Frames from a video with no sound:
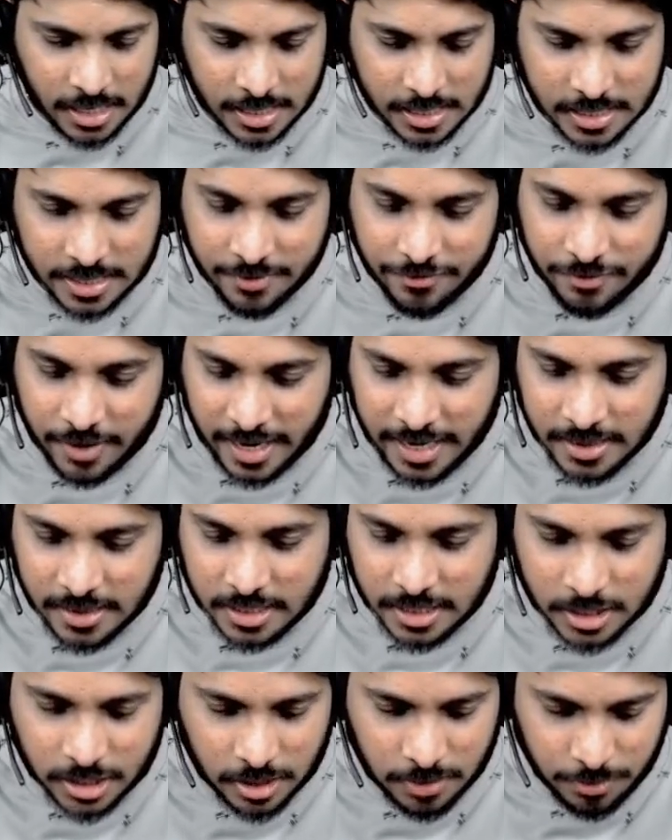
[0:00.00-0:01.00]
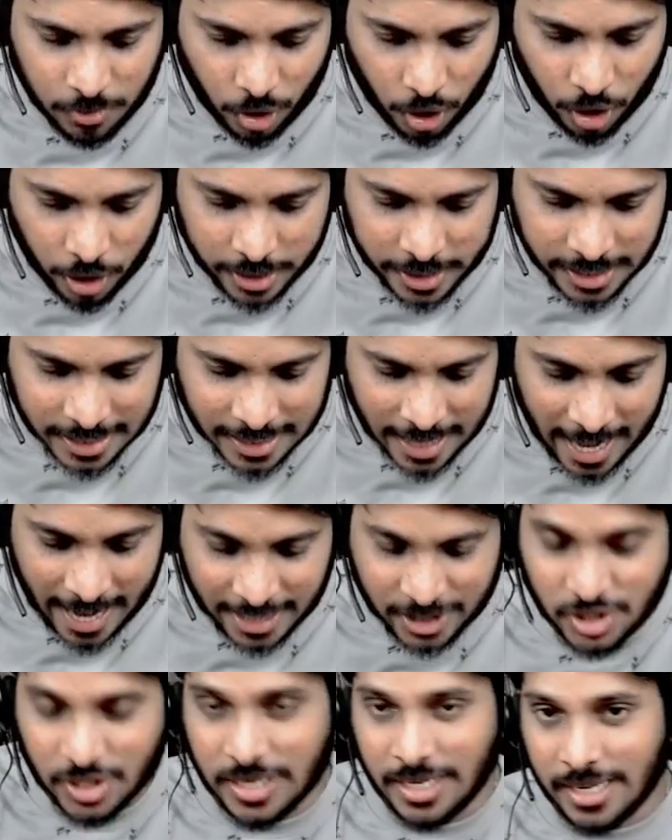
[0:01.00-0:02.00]
Define the term audit.
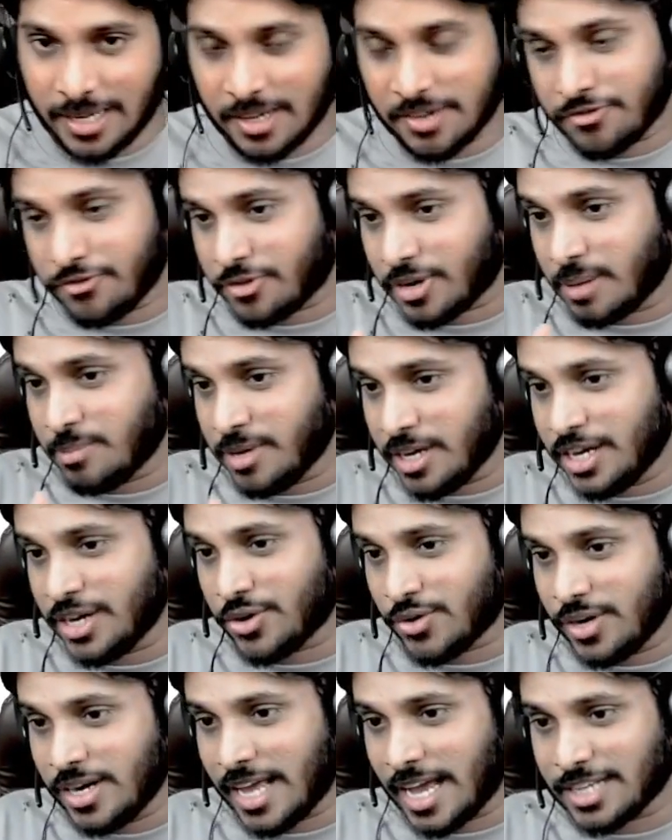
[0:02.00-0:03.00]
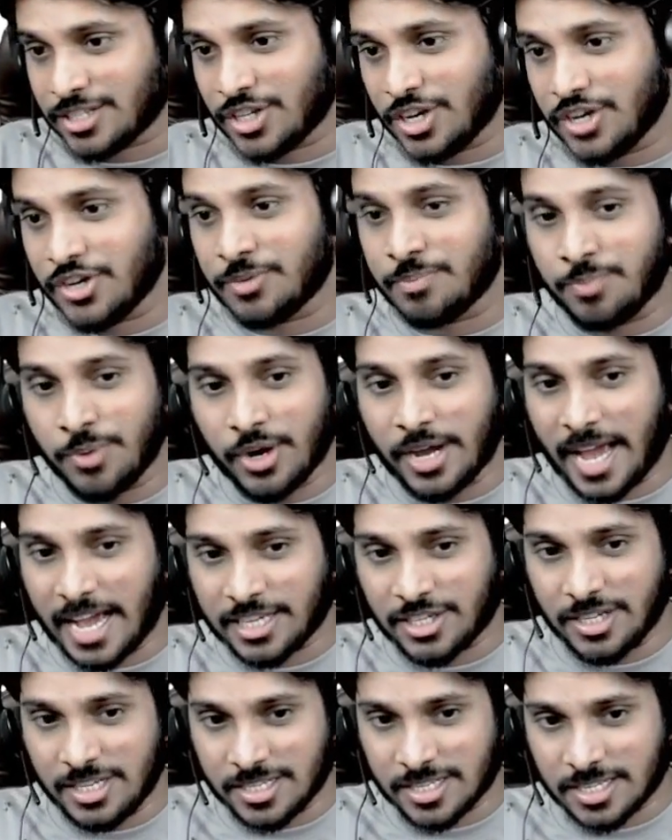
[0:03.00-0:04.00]
Actually, from here only, actually your book
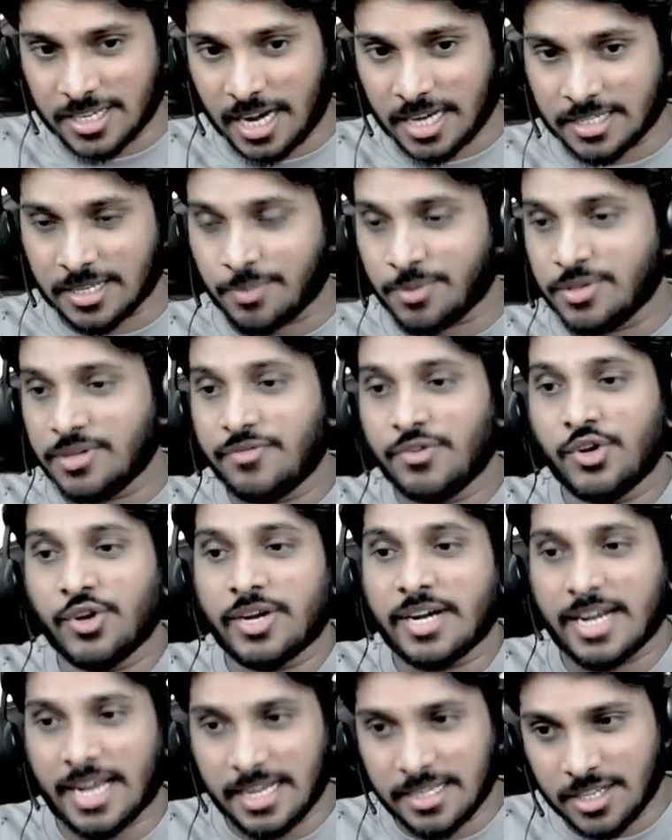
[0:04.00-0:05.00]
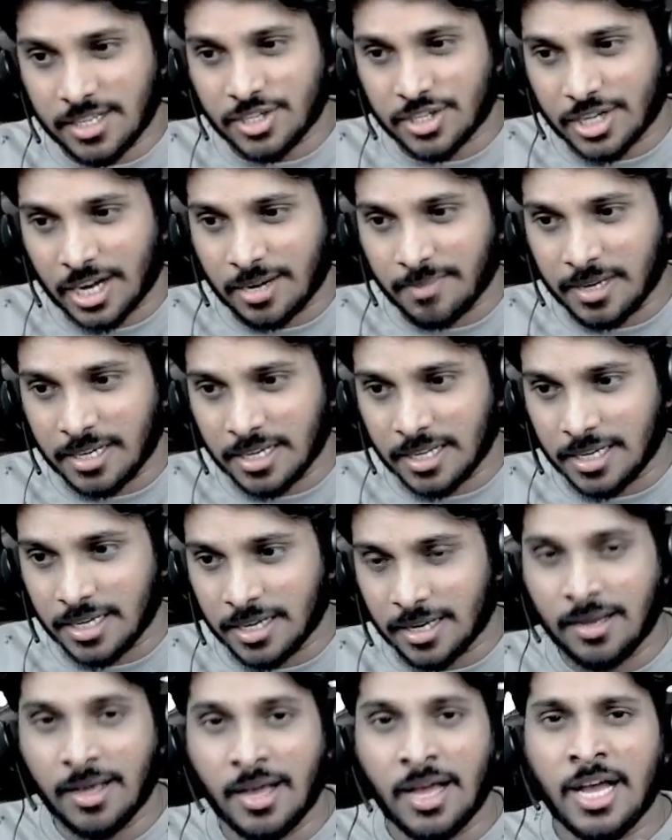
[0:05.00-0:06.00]
actually starts. Suppose if you look at ICE study
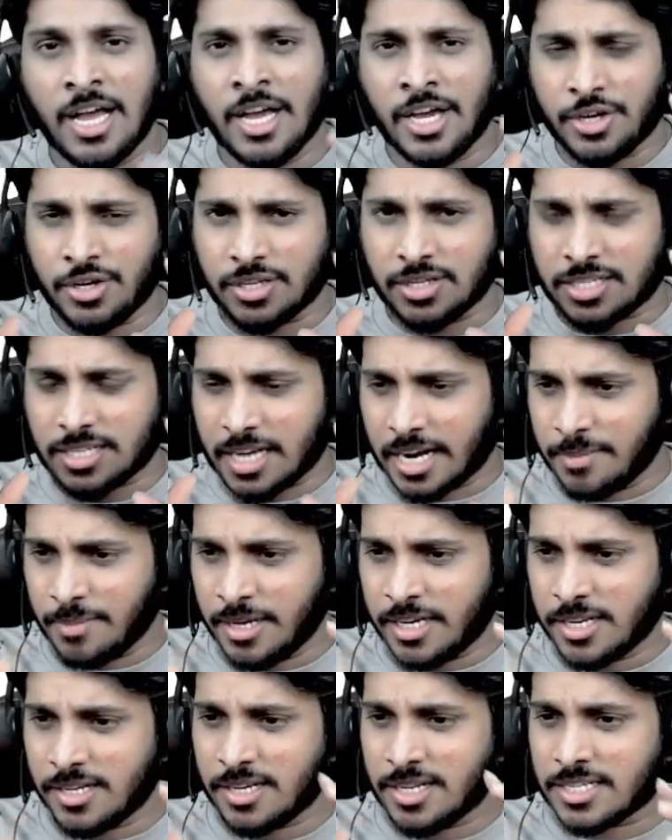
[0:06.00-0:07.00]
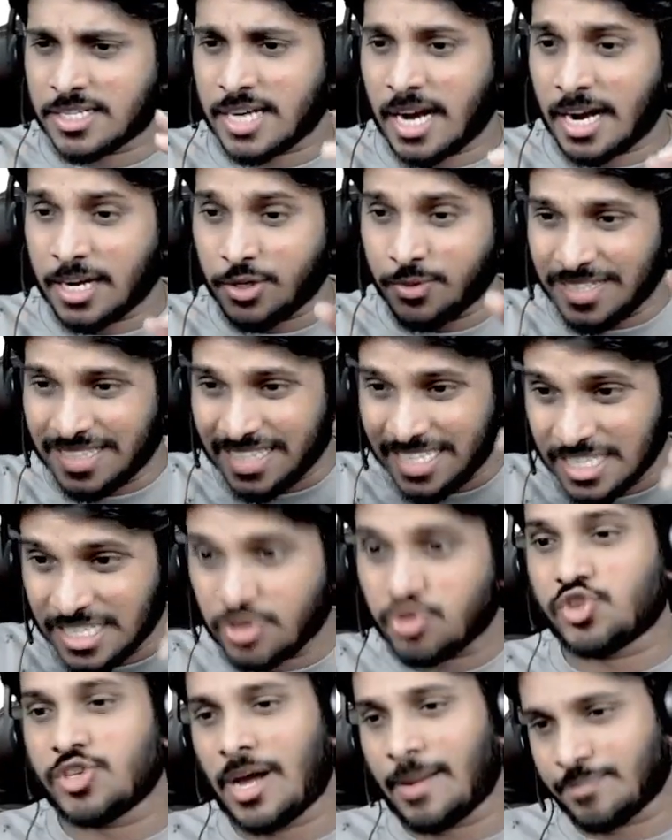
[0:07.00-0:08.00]
material, your study material starts with this
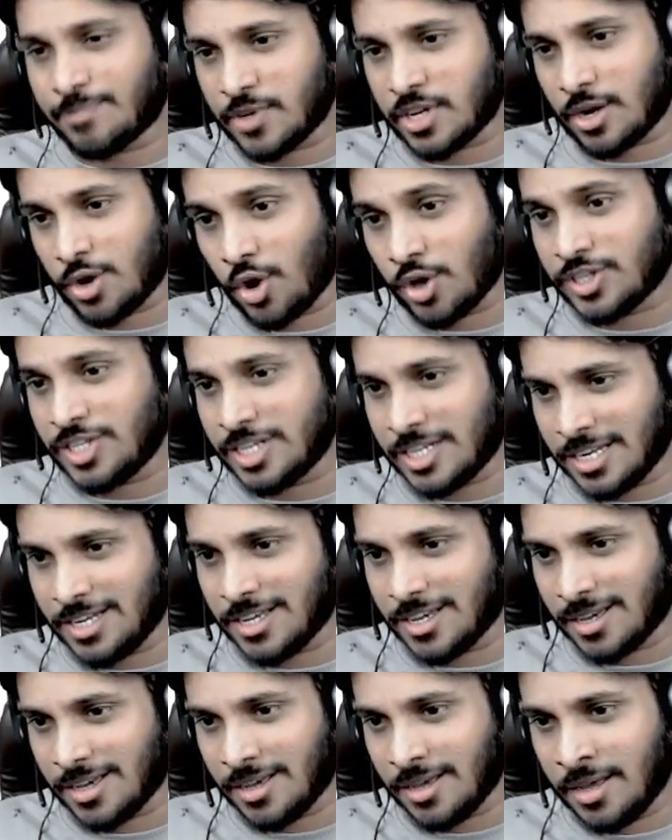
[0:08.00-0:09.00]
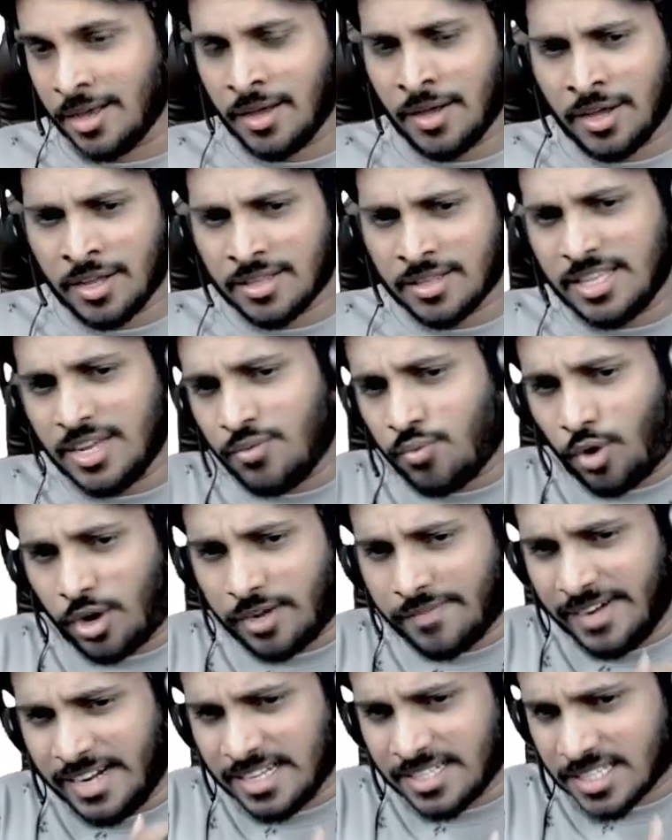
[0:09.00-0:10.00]
chapter logically. Then what
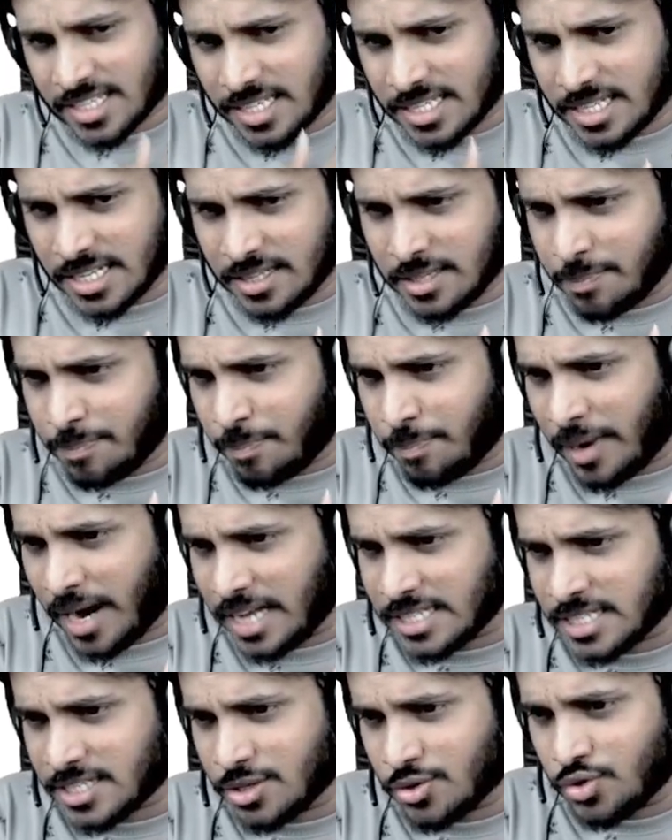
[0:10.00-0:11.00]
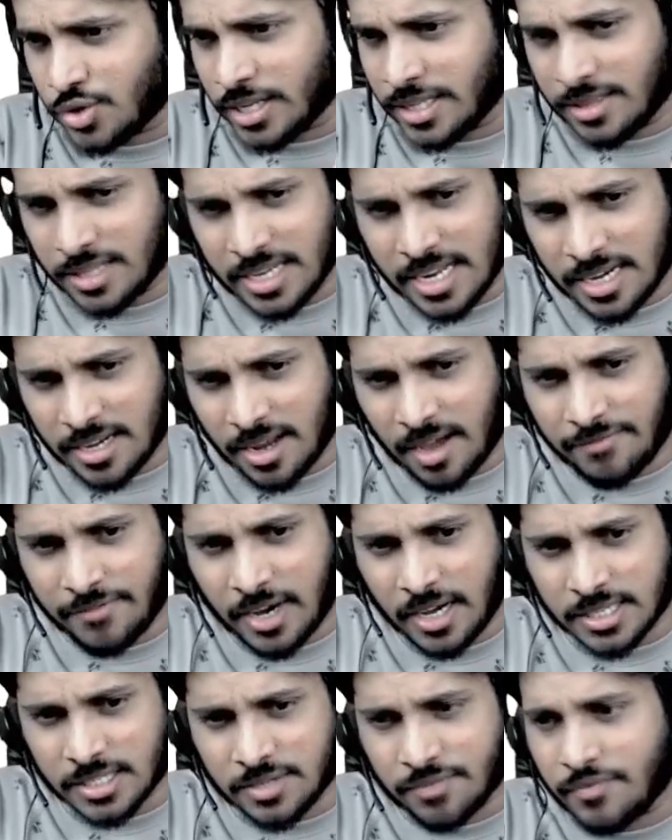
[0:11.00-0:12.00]
we discussed in the past 3.5
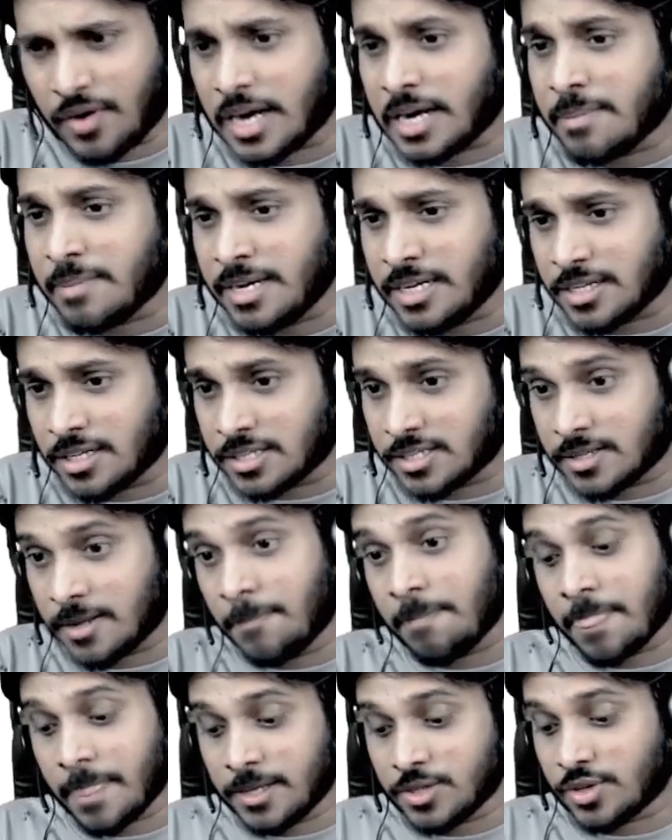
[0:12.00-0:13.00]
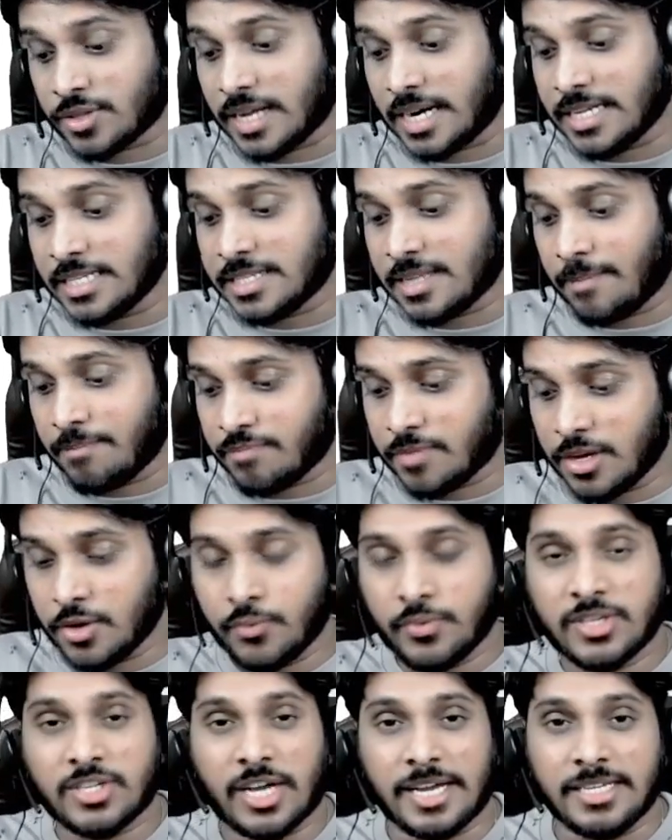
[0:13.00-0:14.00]
hours, fundamentals. So that is something
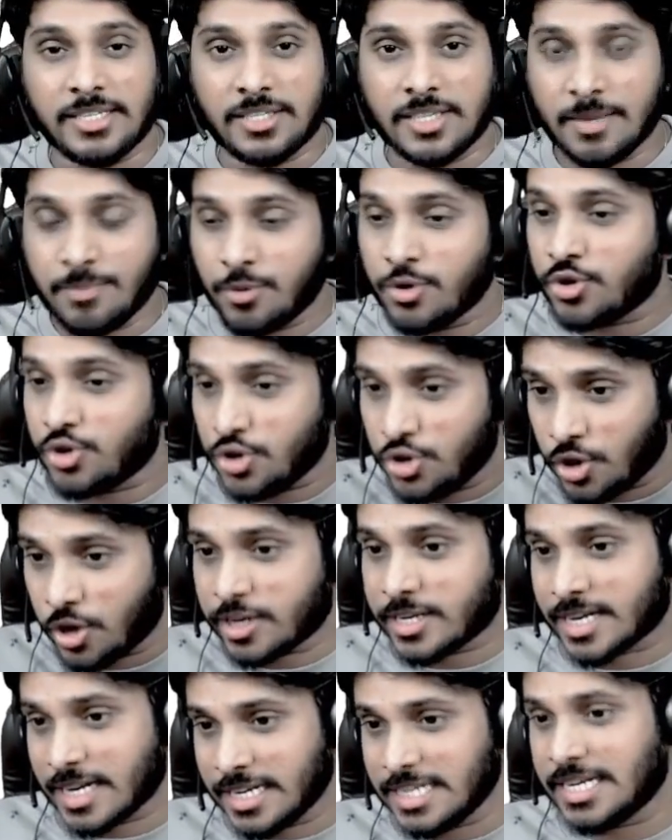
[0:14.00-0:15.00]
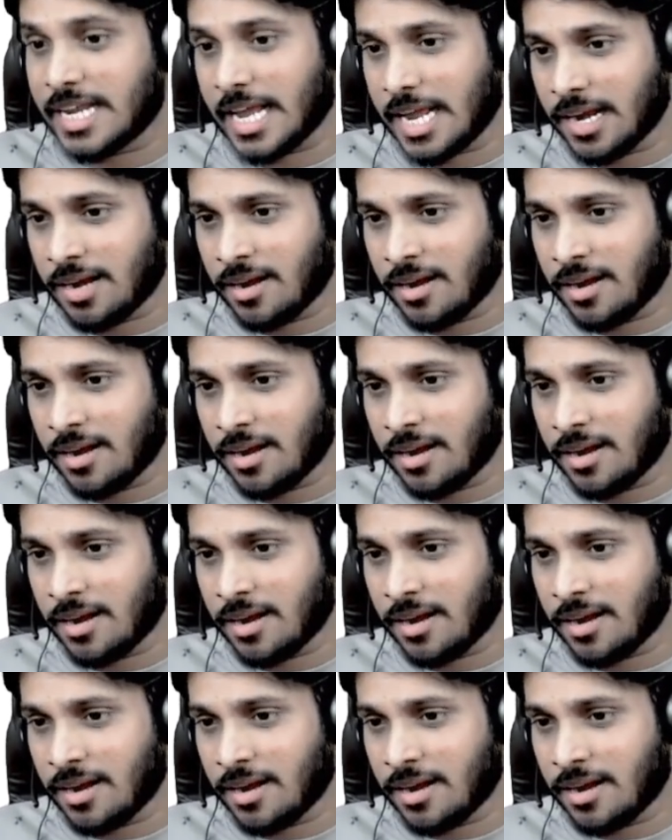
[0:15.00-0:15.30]
which ICA book do not contain,